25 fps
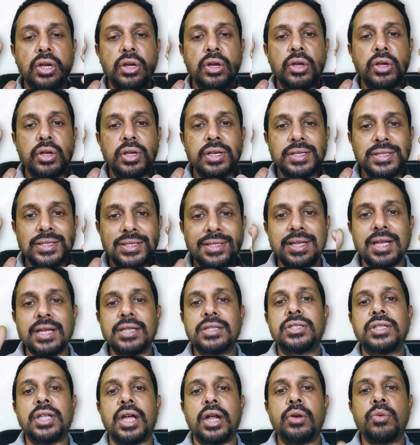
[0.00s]
such
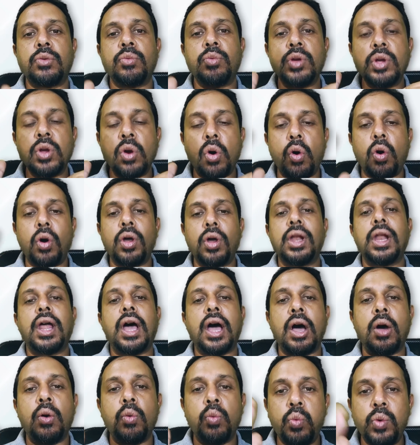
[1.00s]
that we all are
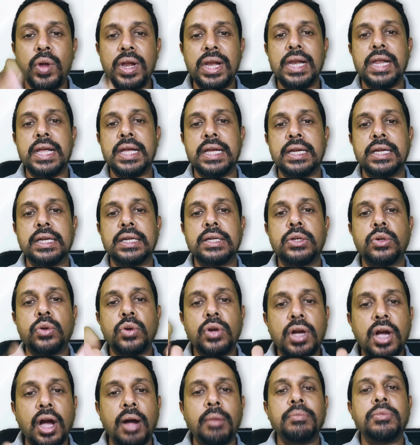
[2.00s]
willing to
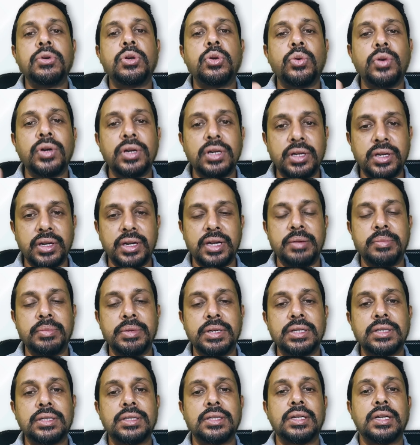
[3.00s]
come to
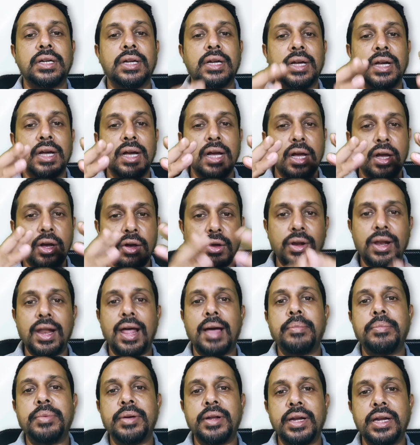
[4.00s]
agreement,
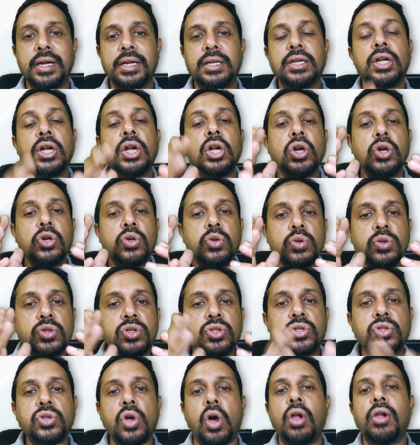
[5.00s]
collaborate to
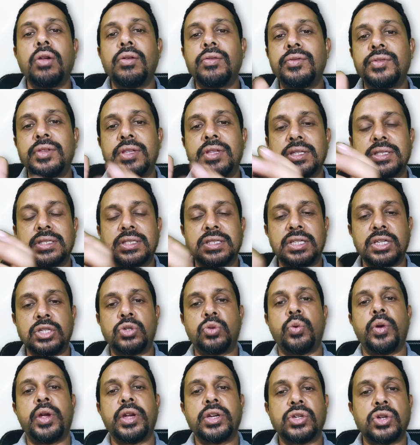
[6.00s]
solve the
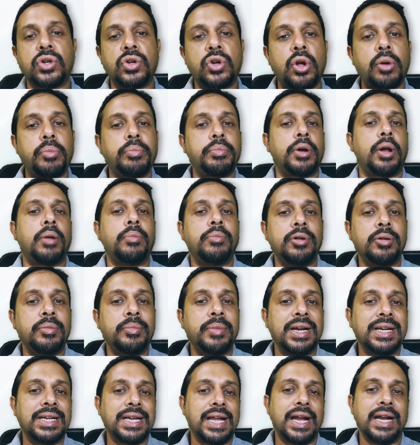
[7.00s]
situation or problem
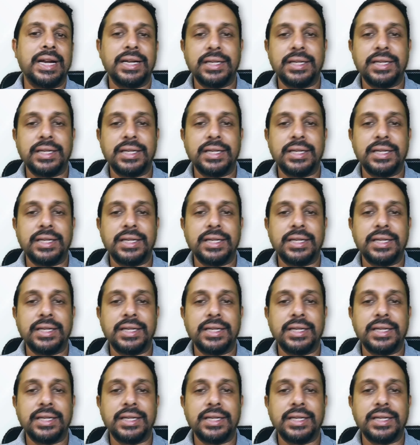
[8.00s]
at hand?